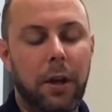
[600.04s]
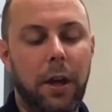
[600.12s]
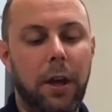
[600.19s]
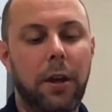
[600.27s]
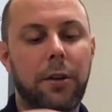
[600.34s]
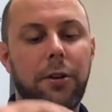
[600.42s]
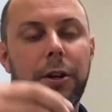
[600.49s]

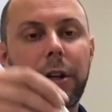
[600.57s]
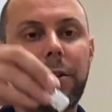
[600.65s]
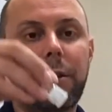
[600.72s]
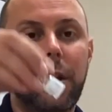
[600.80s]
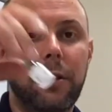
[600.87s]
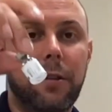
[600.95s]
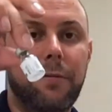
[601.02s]
And you're going
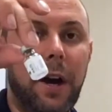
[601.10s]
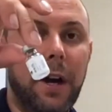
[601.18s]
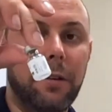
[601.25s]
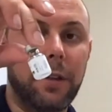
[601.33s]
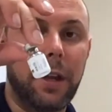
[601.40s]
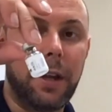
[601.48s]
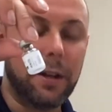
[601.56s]
to take the
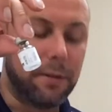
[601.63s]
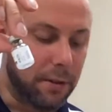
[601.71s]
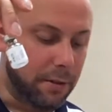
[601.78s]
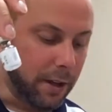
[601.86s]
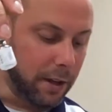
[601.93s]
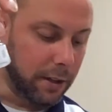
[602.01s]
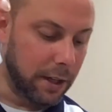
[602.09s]
vial that has the
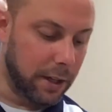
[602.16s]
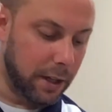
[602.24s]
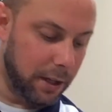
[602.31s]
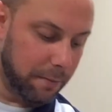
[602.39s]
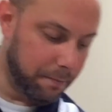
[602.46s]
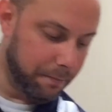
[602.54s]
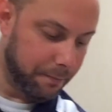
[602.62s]
saline in
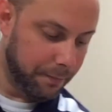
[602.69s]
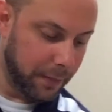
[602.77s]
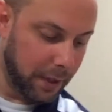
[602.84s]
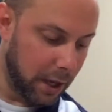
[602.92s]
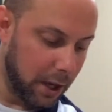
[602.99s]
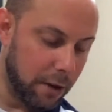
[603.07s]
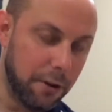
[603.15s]
it,
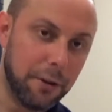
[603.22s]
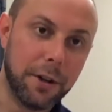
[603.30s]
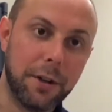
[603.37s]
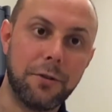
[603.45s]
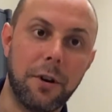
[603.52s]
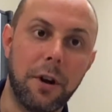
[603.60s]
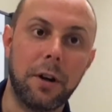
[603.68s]
and you're
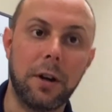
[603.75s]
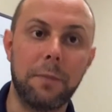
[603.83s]
going to draw